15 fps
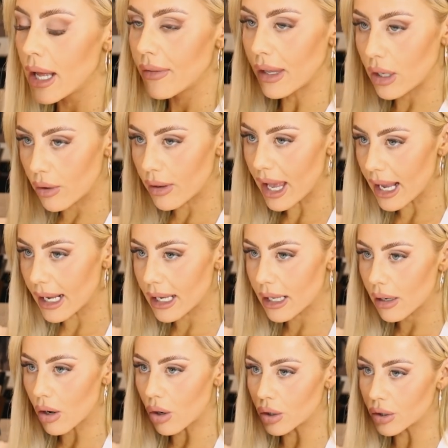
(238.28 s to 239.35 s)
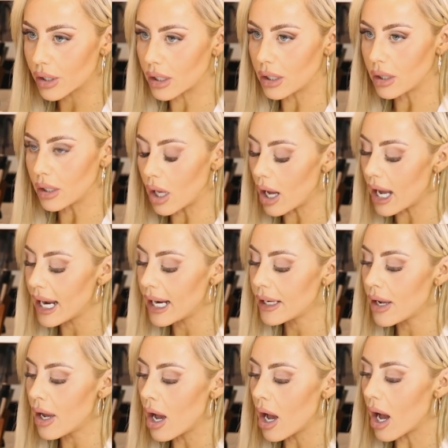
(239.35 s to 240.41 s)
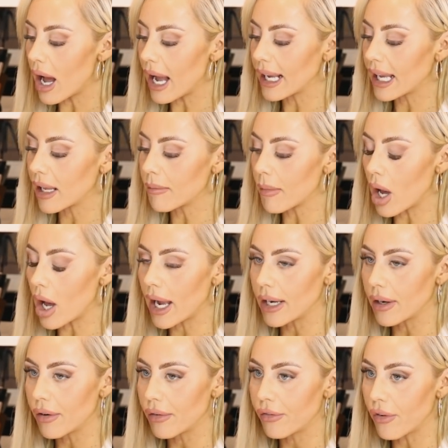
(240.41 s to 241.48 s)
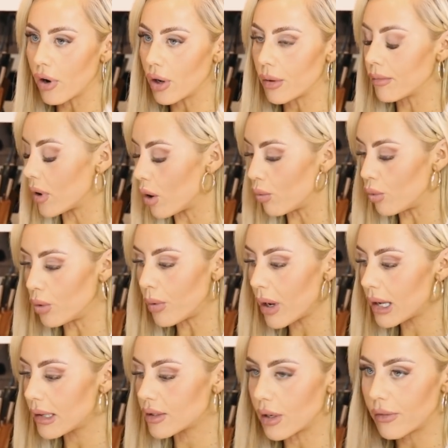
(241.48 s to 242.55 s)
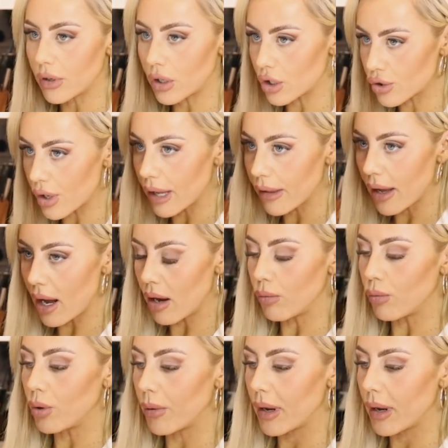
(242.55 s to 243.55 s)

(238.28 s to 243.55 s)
that you can get it online. I get mine from Woolworths. So if you're in Australia,